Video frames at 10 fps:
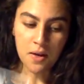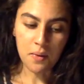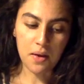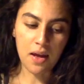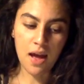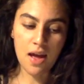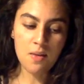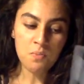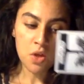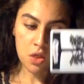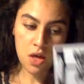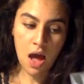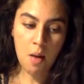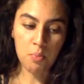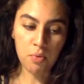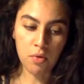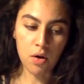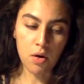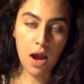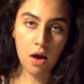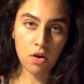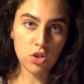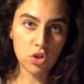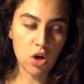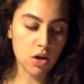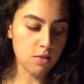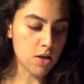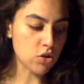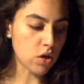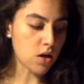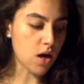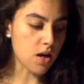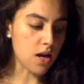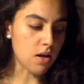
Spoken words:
Okay, the Emperor. Aries is card in the Major Arcana.